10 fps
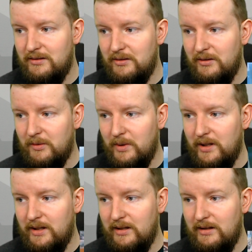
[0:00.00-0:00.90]
Turn to look
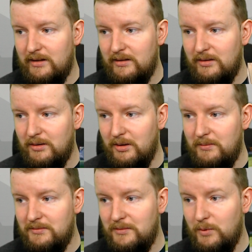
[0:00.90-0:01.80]
away.
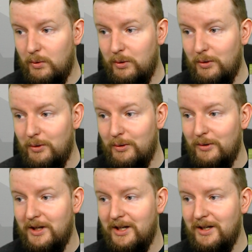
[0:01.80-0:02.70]
Oh!
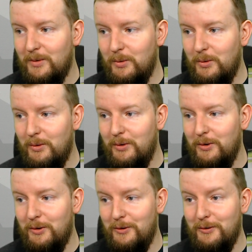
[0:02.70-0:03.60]
Ooh!
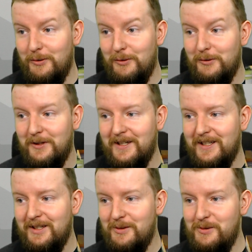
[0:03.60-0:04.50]
Ooh!
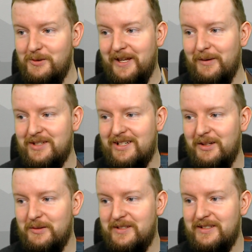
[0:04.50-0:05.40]
Ooh, that was
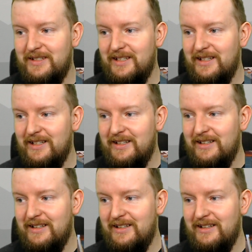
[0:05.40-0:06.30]
close.
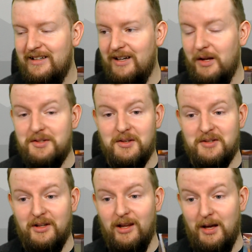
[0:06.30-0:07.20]
Also,
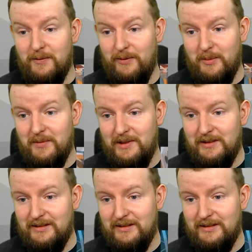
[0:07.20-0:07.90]
there's a lot of them.